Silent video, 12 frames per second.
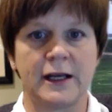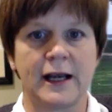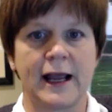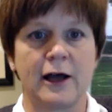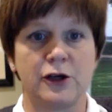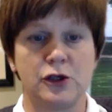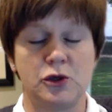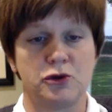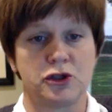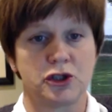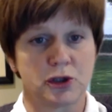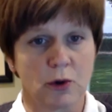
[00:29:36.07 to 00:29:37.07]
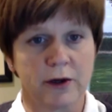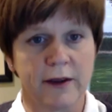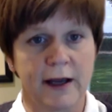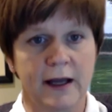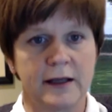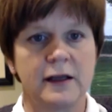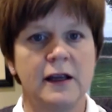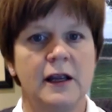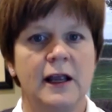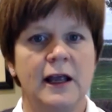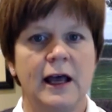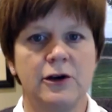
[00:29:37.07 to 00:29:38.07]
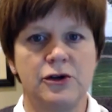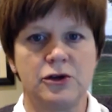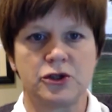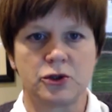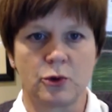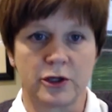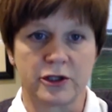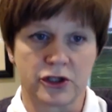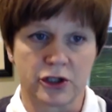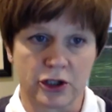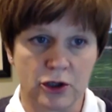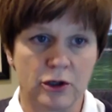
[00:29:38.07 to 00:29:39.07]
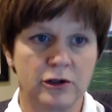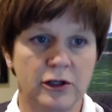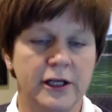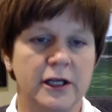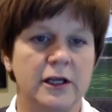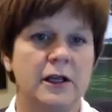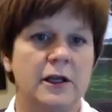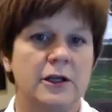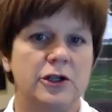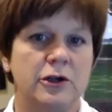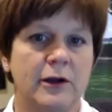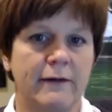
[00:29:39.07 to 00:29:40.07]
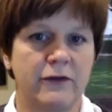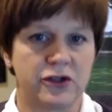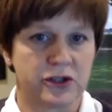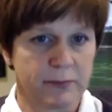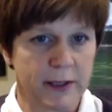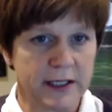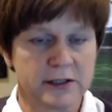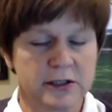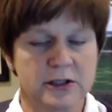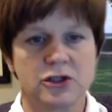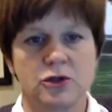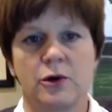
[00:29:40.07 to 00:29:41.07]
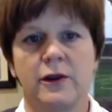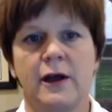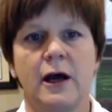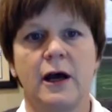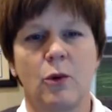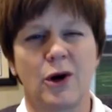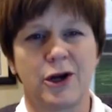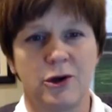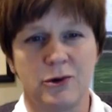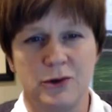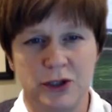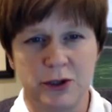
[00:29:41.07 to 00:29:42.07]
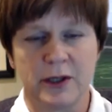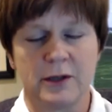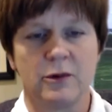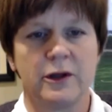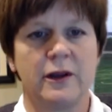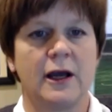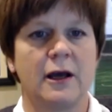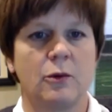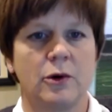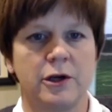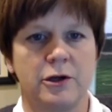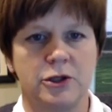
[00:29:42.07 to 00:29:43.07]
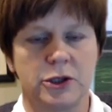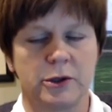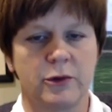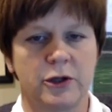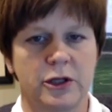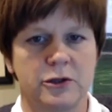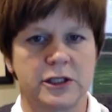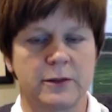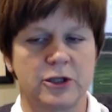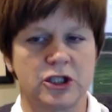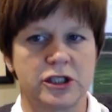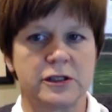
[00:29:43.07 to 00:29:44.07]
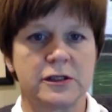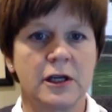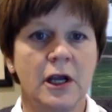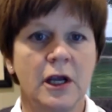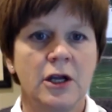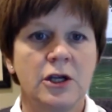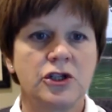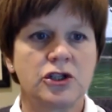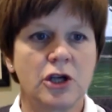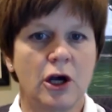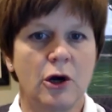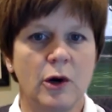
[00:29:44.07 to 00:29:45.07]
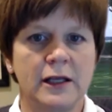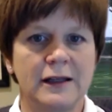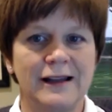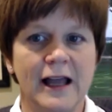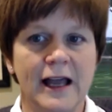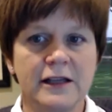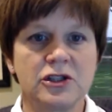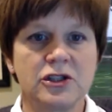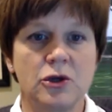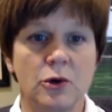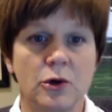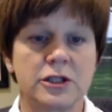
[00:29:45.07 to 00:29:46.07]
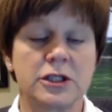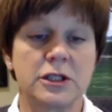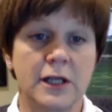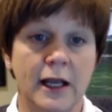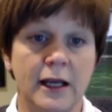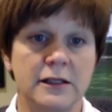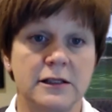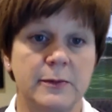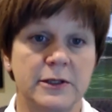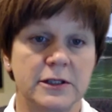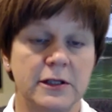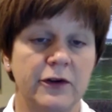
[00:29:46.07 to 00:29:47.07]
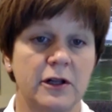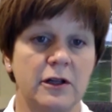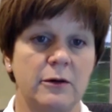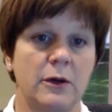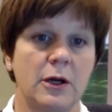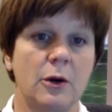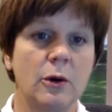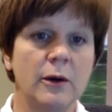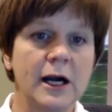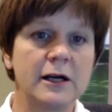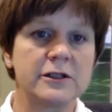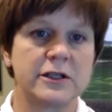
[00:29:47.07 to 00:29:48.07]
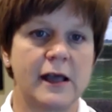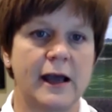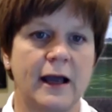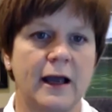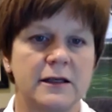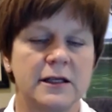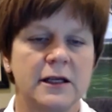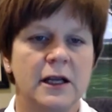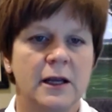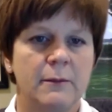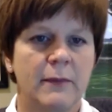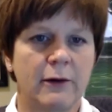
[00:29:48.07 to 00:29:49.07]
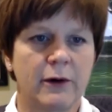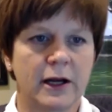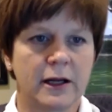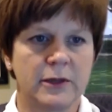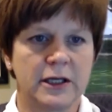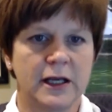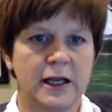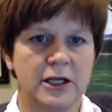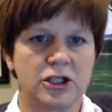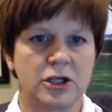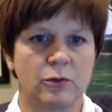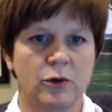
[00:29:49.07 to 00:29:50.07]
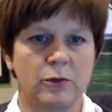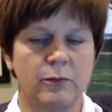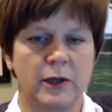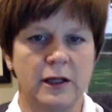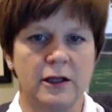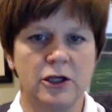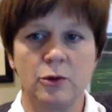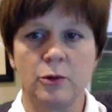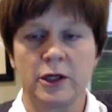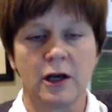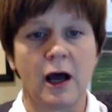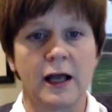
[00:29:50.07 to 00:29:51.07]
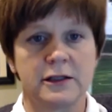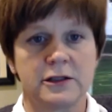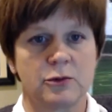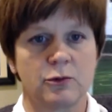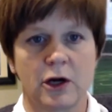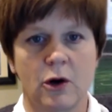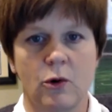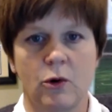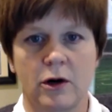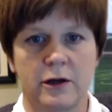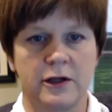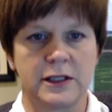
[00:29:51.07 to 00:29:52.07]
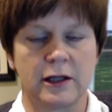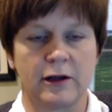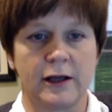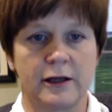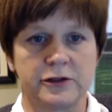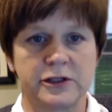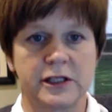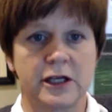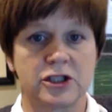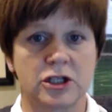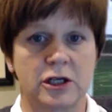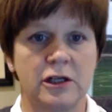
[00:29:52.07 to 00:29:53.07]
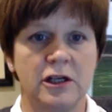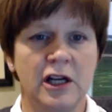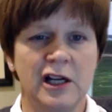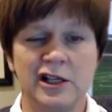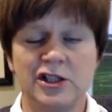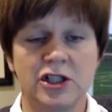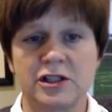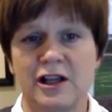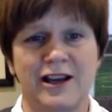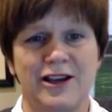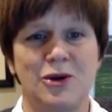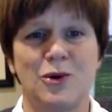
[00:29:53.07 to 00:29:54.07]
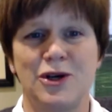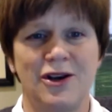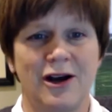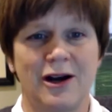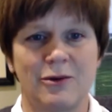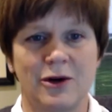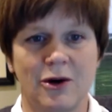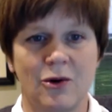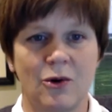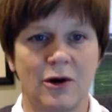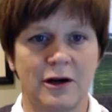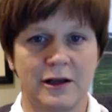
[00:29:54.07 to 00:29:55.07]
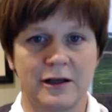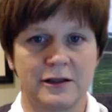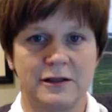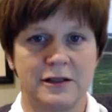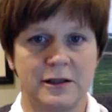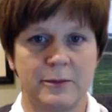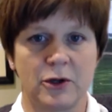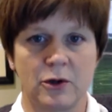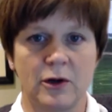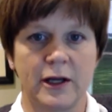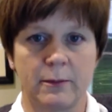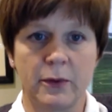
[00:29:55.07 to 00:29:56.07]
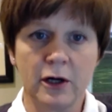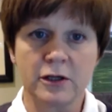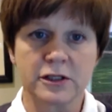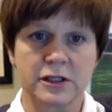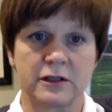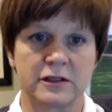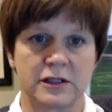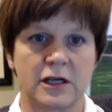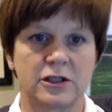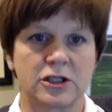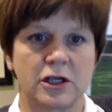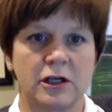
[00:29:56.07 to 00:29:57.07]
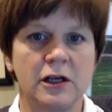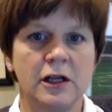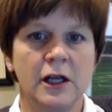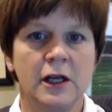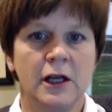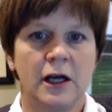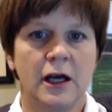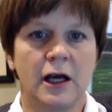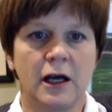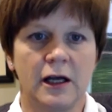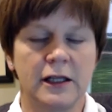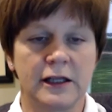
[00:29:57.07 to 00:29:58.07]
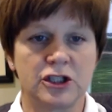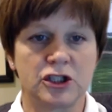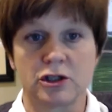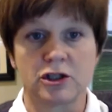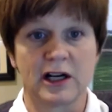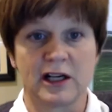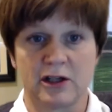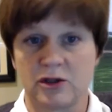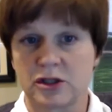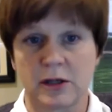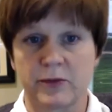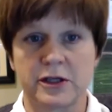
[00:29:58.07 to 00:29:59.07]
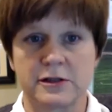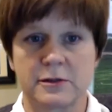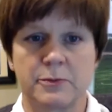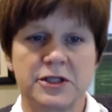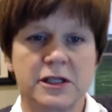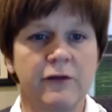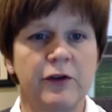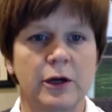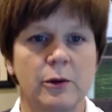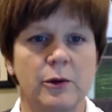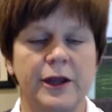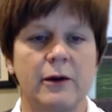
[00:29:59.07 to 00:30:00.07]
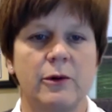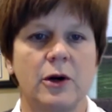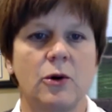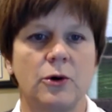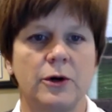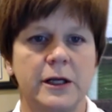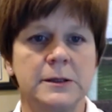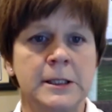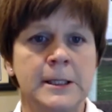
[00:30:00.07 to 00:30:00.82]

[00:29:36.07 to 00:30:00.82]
And how do you store that? How do you store it securely? Do you have the space to store that? What are you doing with that? What are you doing with those images? So unless your state specifically requires that, my recommendation would be that you would not record the telehealth session just like you would not record a typical in-person session unless you're trying to do something specific with that recording.